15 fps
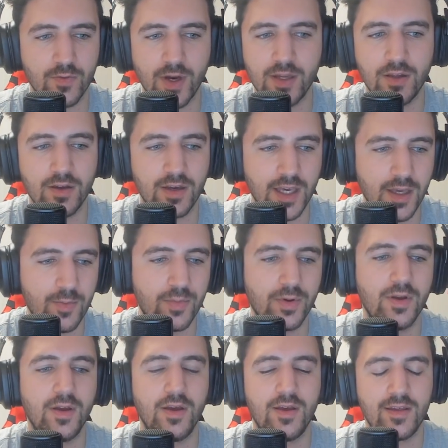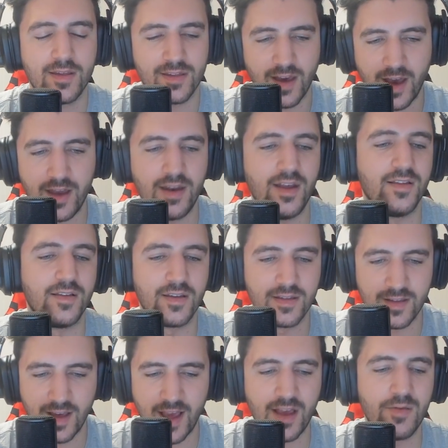Why do you keep signing the
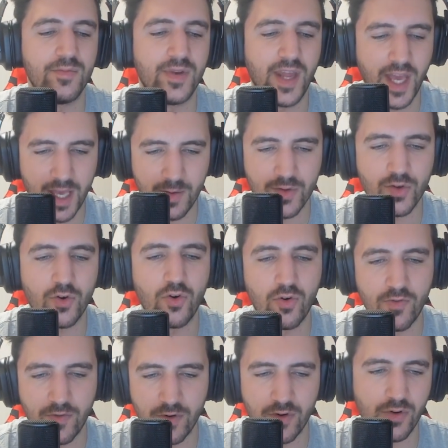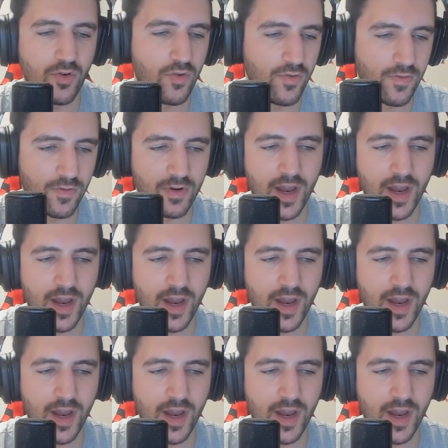same names over and over?